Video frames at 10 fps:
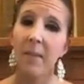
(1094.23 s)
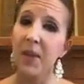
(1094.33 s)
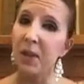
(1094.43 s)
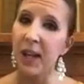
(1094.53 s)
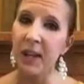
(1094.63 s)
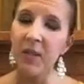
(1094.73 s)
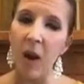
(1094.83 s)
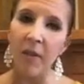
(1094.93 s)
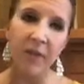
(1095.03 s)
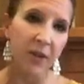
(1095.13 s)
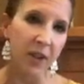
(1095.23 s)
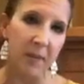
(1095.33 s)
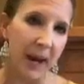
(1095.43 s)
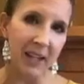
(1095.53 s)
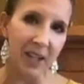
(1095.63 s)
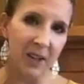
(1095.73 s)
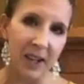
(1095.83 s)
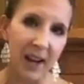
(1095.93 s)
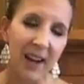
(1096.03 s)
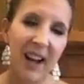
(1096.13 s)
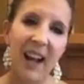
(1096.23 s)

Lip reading: They're killing off your good bacteria.